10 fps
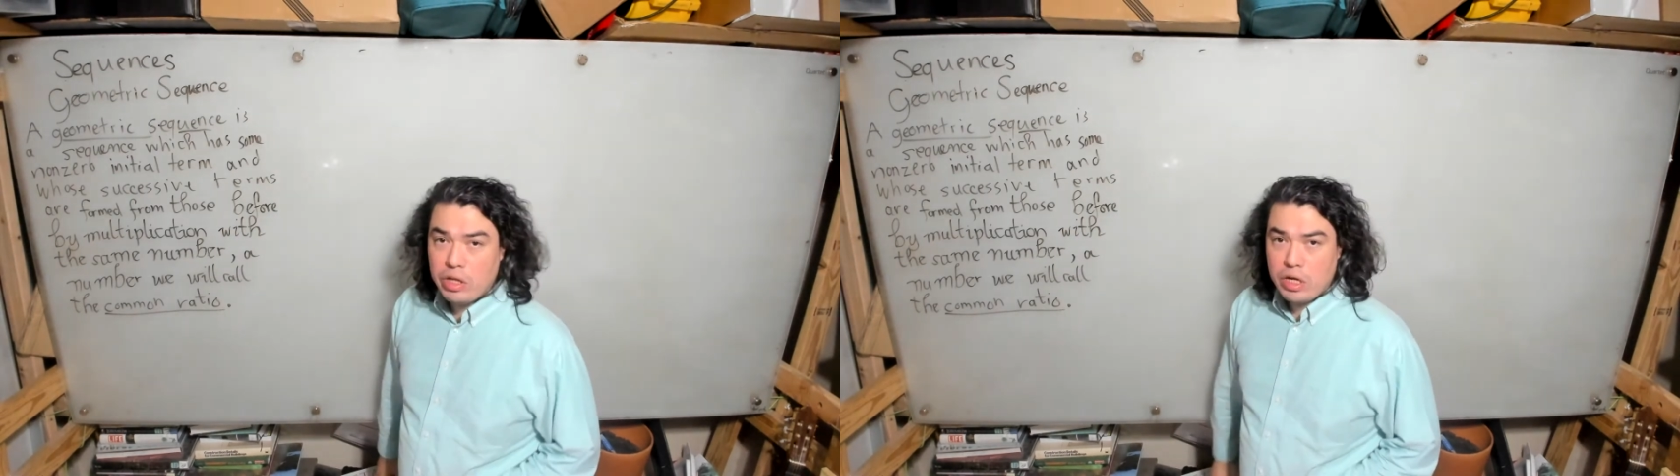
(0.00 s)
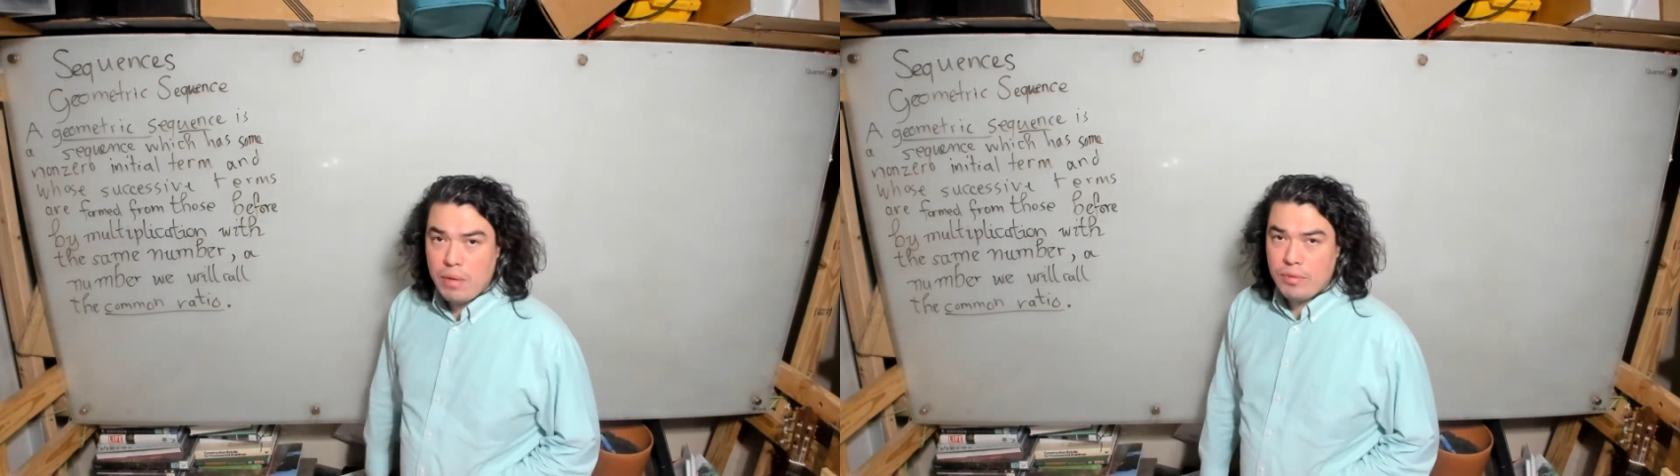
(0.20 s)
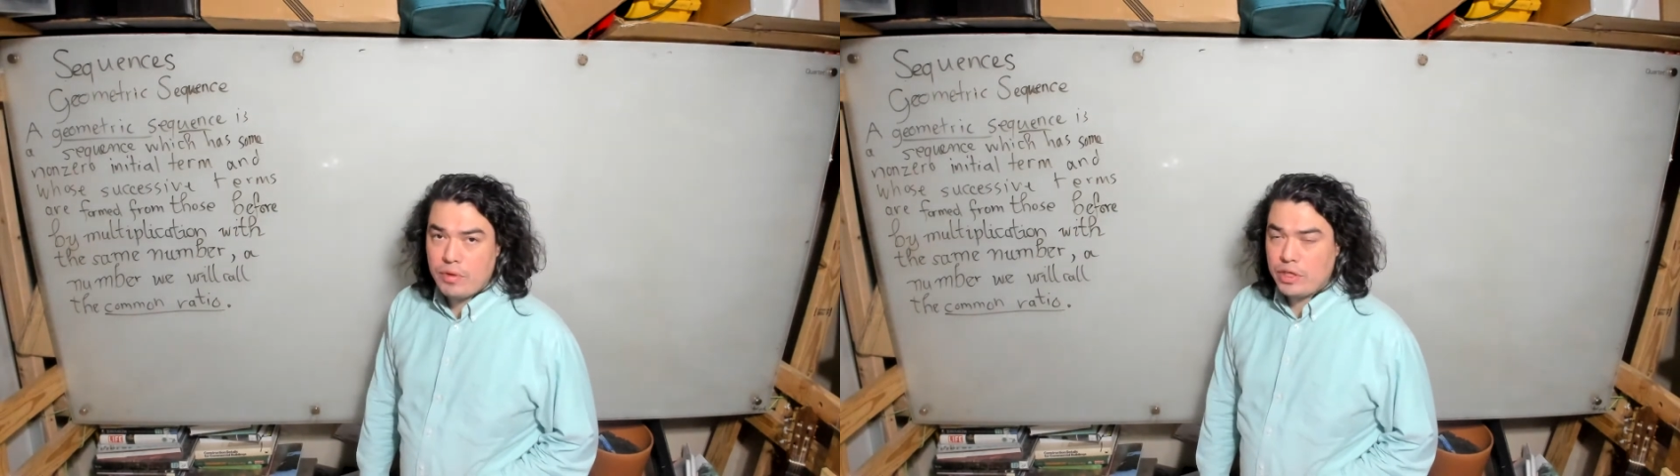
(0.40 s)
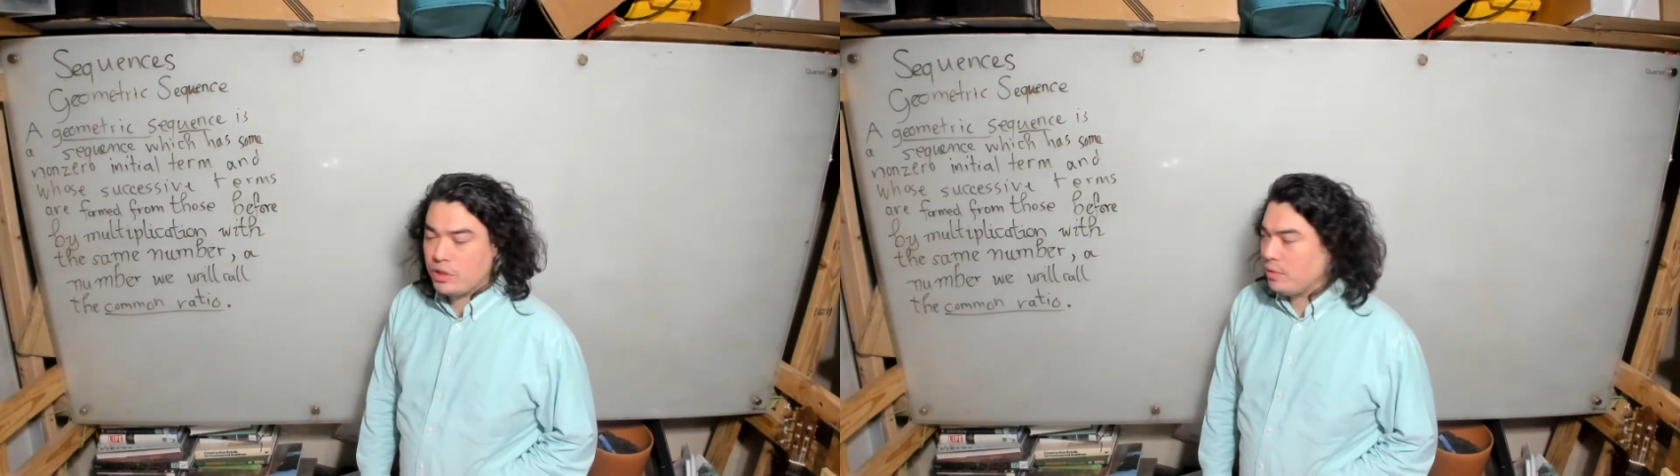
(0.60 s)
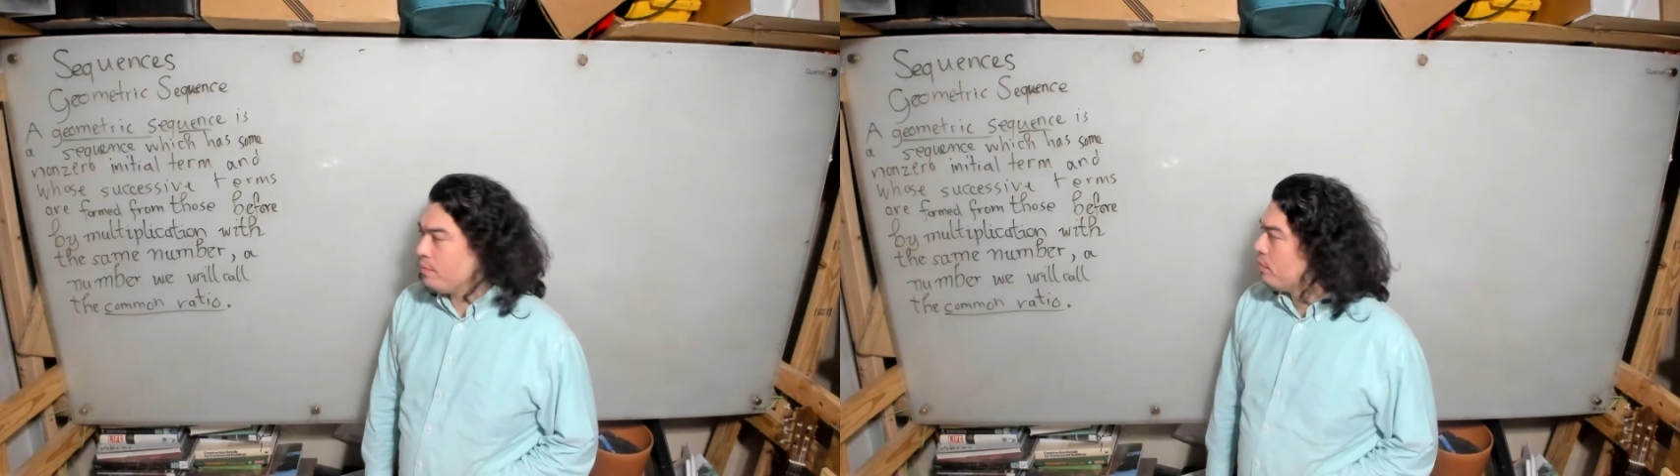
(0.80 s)
common ratio.
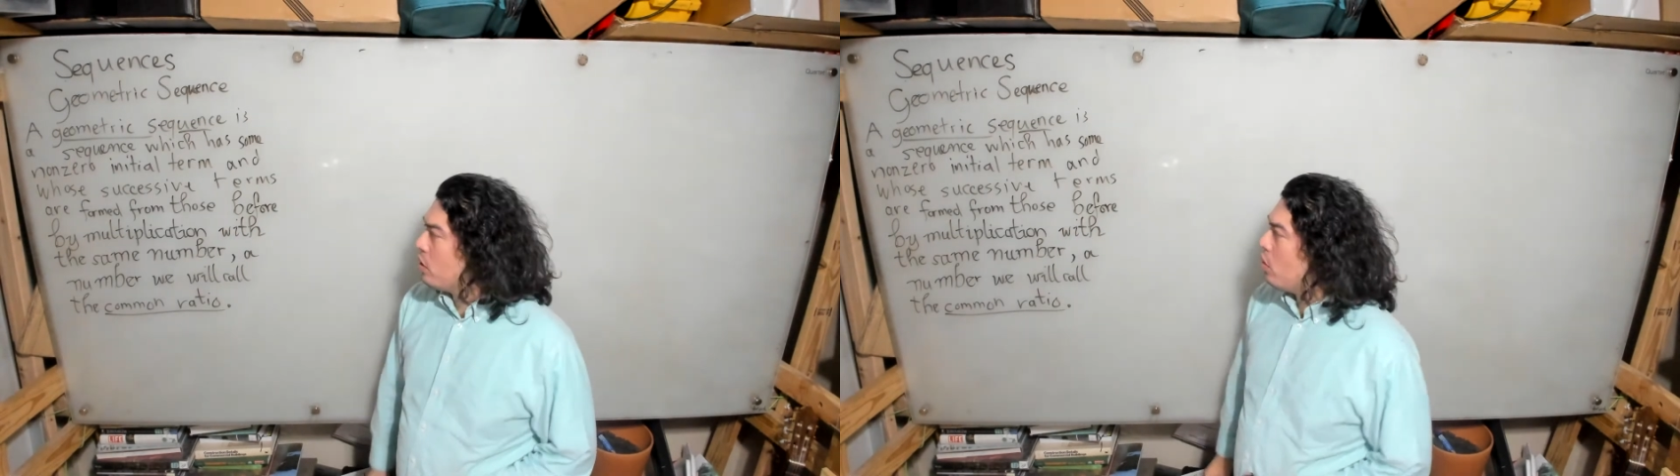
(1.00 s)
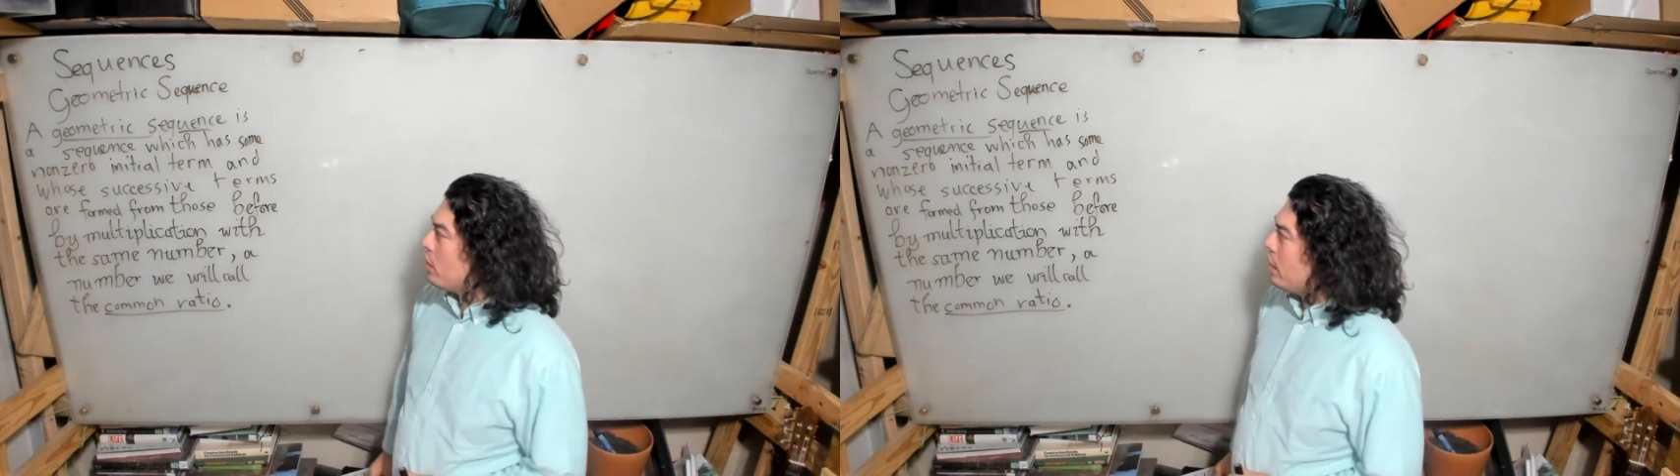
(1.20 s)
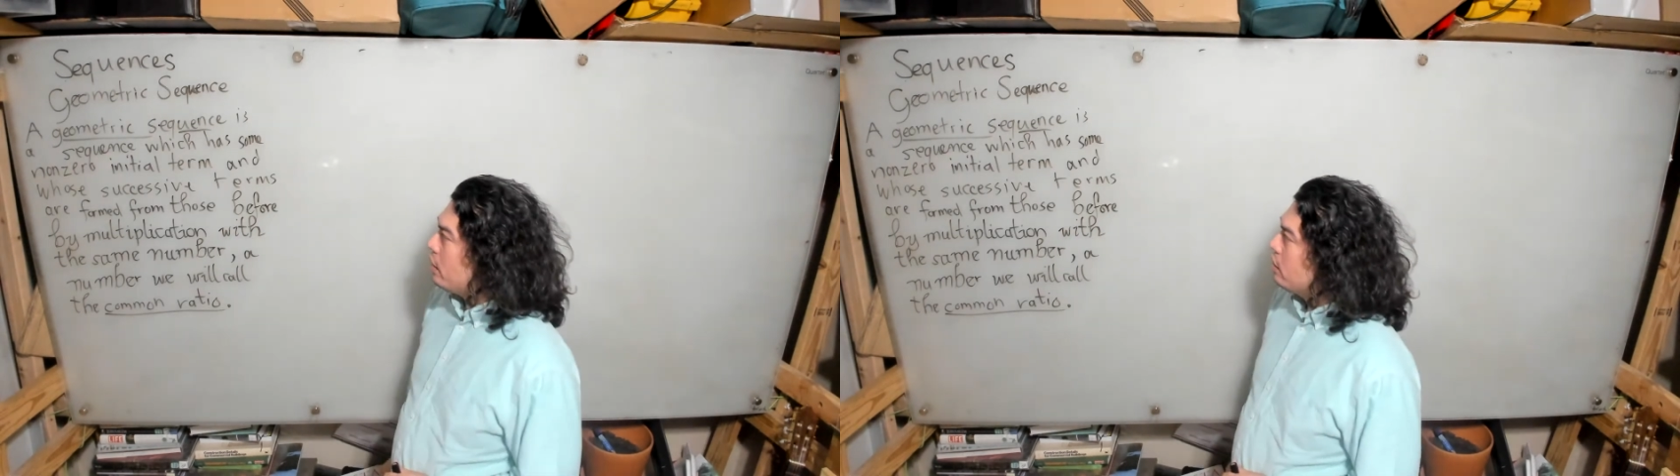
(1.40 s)
Okay.